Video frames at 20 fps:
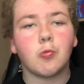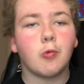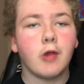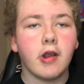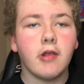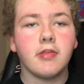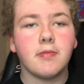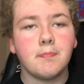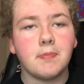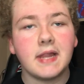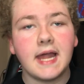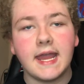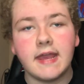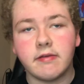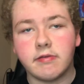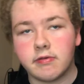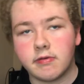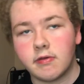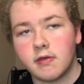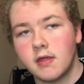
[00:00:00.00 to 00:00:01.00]
Where are the
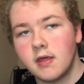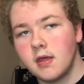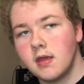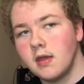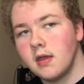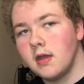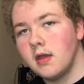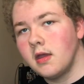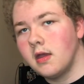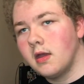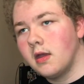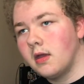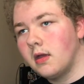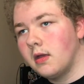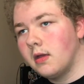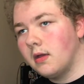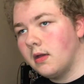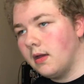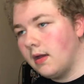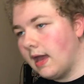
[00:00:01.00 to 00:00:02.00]
place?
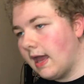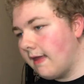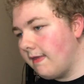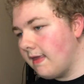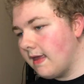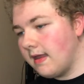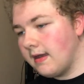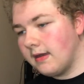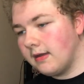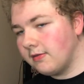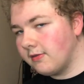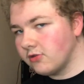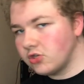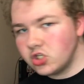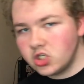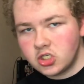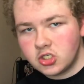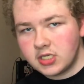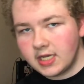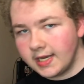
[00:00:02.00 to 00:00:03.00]
And then there's
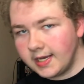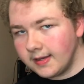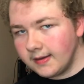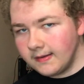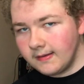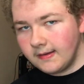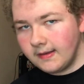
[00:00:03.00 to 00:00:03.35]
just like